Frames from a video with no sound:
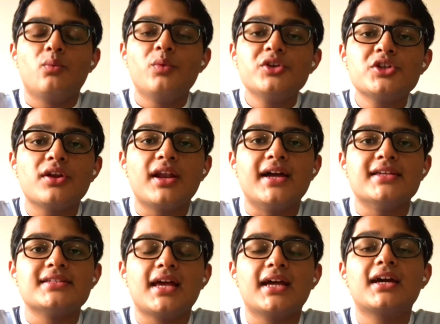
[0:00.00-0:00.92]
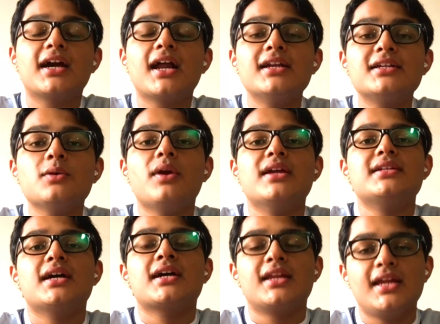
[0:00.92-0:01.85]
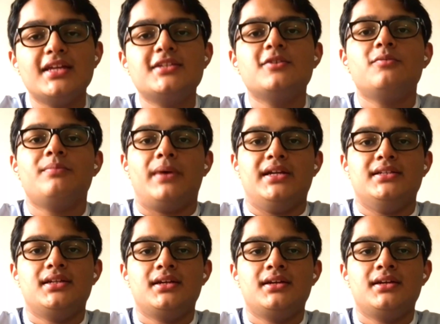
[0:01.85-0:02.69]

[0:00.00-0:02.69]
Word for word: visualize, and cultivate a creative mind.